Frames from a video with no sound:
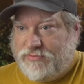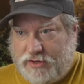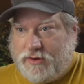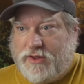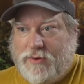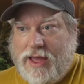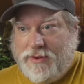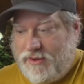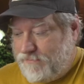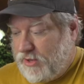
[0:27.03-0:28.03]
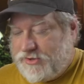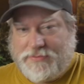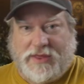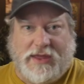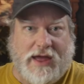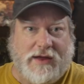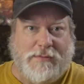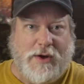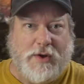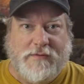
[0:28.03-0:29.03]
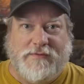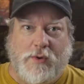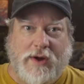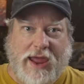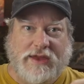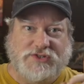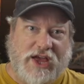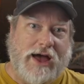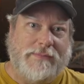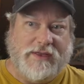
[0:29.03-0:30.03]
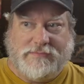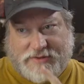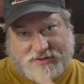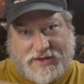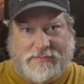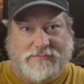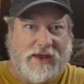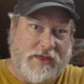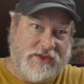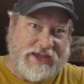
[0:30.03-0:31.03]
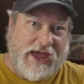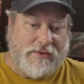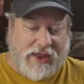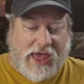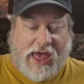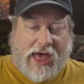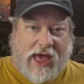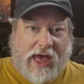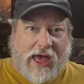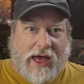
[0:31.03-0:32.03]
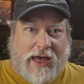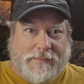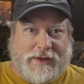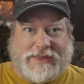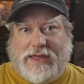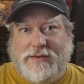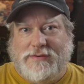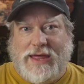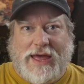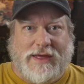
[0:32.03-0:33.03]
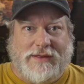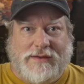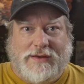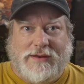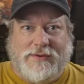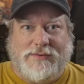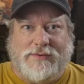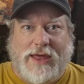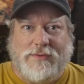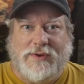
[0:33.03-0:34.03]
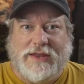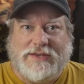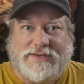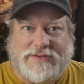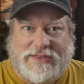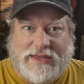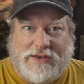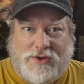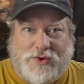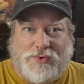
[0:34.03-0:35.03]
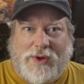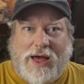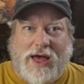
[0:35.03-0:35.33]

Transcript: literally grabbing and built up the Komodo for a job that's in another town. But then Red releases the new